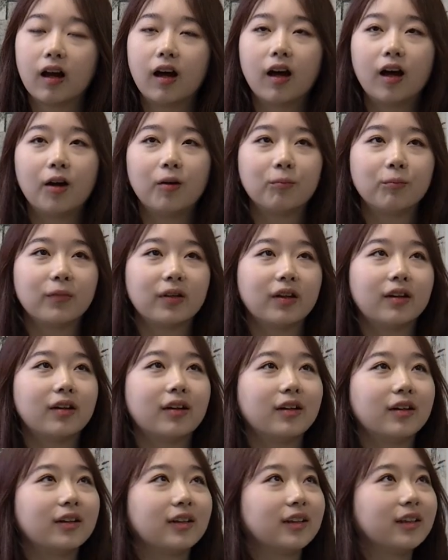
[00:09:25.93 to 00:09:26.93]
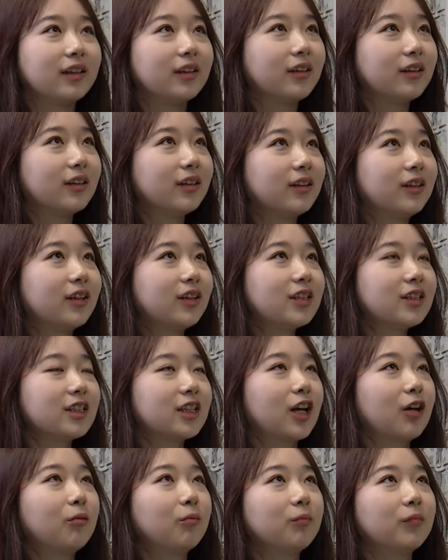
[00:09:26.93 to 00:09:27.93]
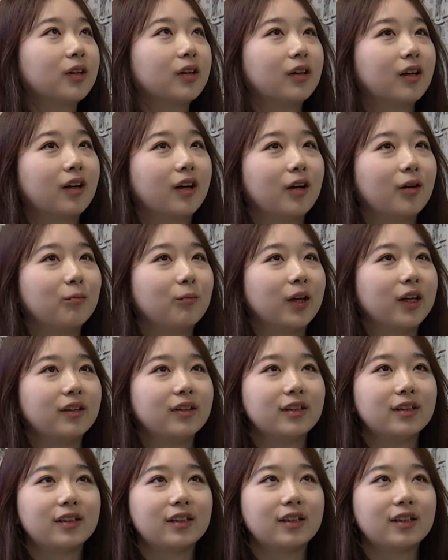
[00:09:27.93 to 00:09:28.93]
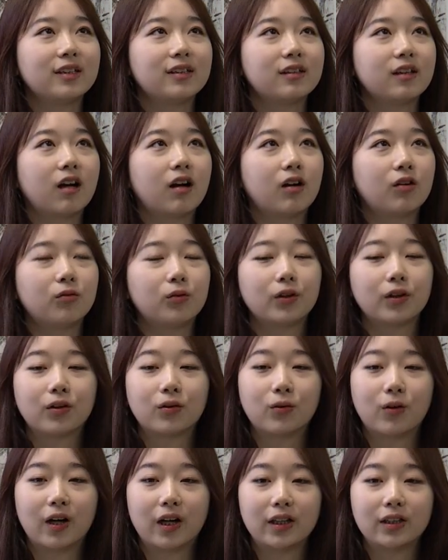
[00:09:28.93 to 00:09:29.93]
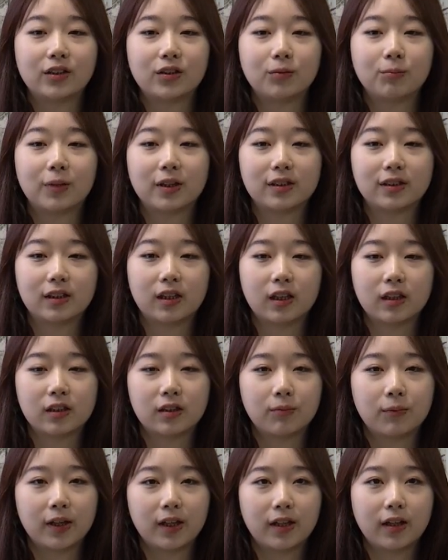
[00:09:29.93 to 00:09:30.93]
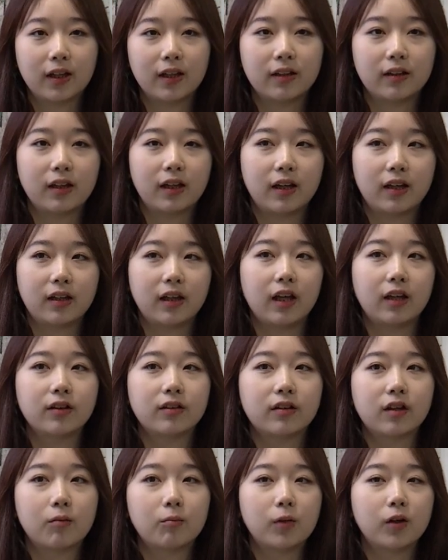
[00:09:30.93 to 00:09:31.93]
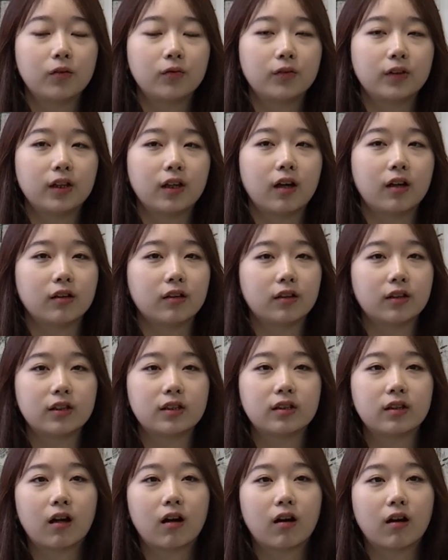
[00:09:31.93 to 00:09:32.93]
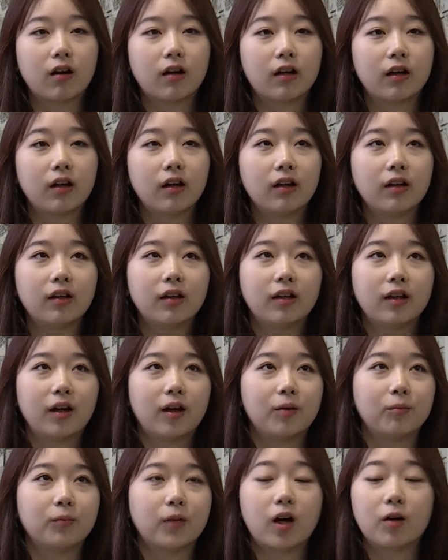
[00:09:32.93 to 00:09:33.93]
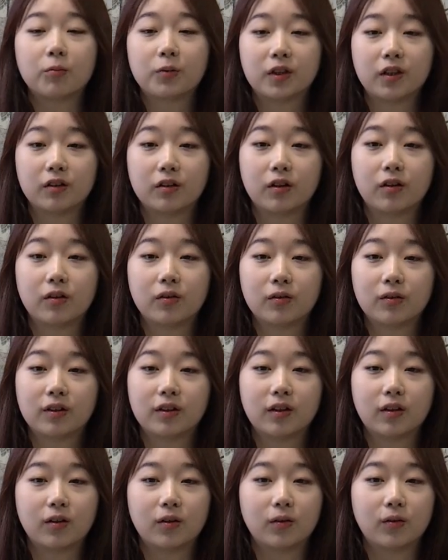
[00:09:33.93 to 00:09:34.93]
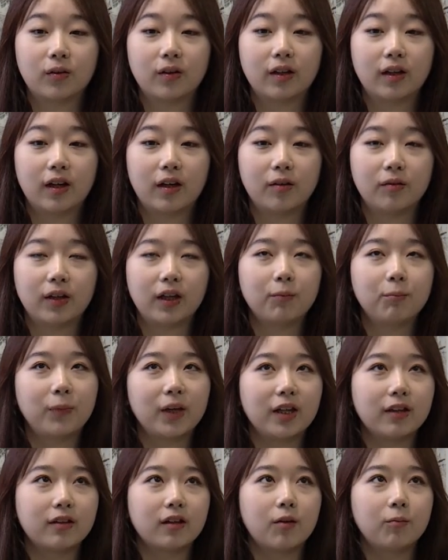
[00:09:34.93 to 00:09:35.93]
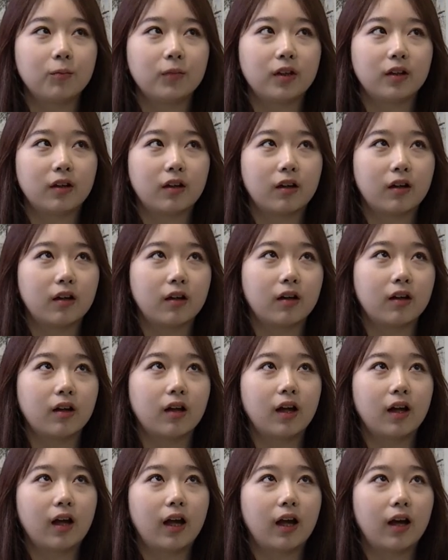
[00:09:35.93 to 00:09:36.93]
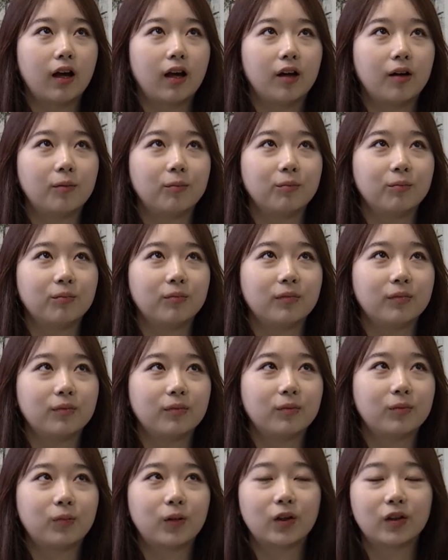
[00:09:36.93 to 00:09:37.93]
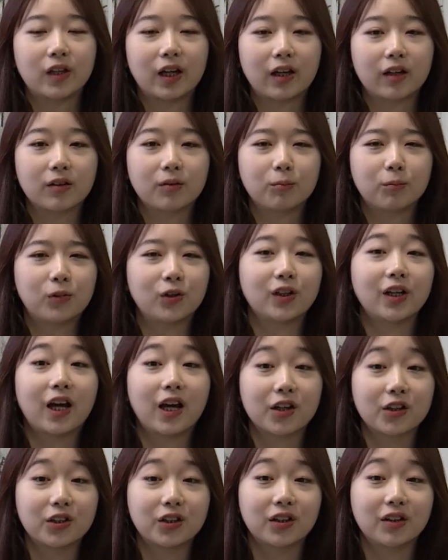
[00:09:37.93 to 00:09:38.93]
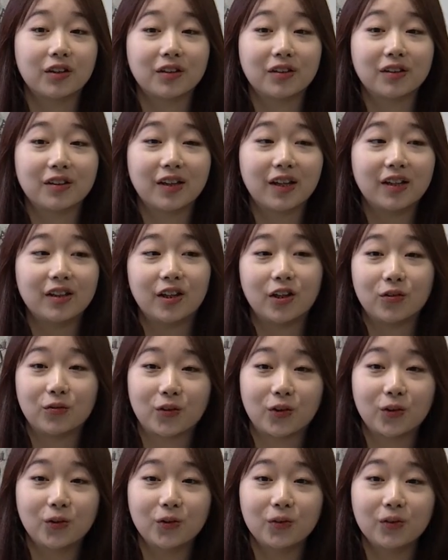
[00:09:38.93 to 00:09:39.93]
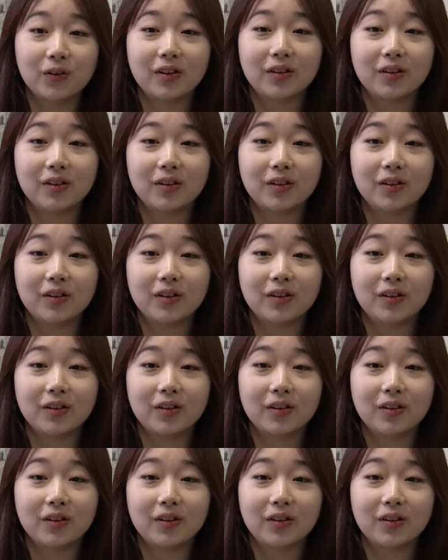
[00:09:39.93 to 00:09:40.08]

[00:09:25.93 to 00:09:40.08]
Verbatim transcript: There are some entities are required to participate in it, and some of the others are optional. So it based on their production level.